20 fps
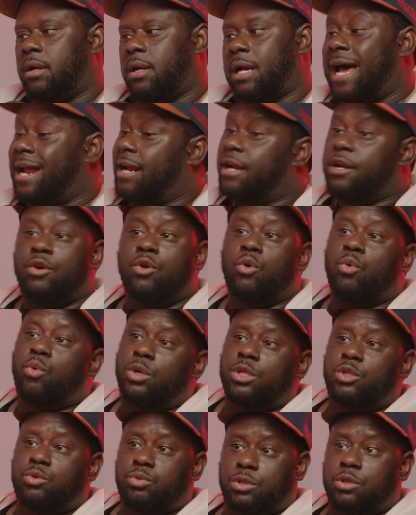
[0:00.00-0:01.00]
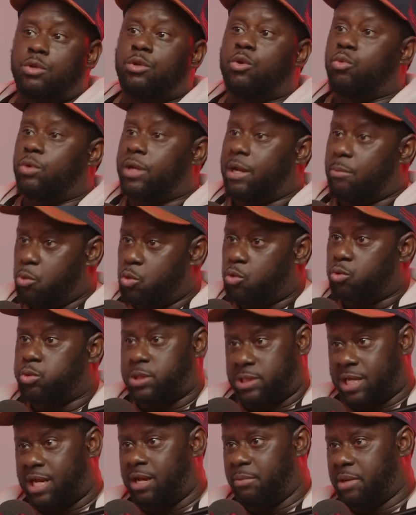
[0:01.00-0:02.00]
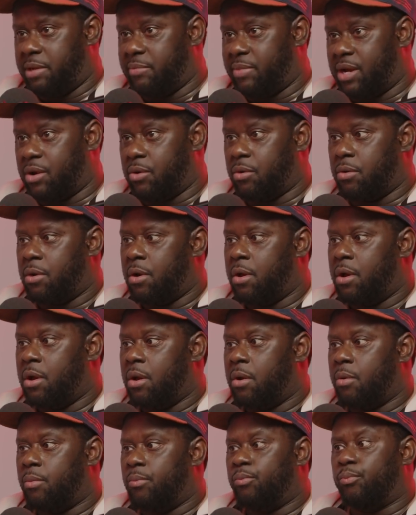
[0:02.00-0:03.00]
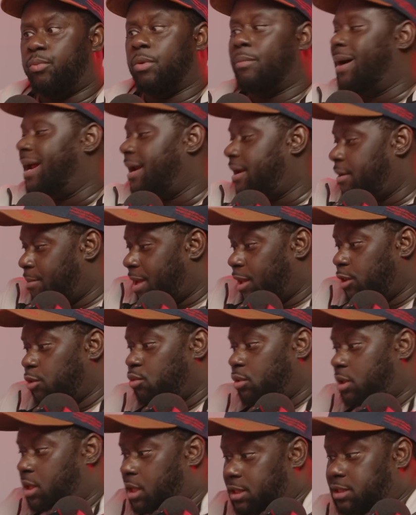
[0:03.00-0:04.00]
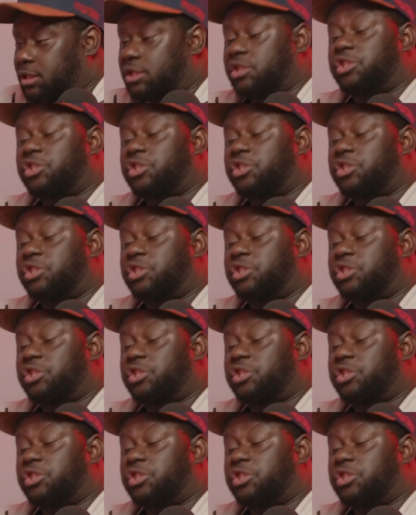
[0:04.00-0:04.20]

I didn't know this was the dude that Mook was telling me about. But my my little cousin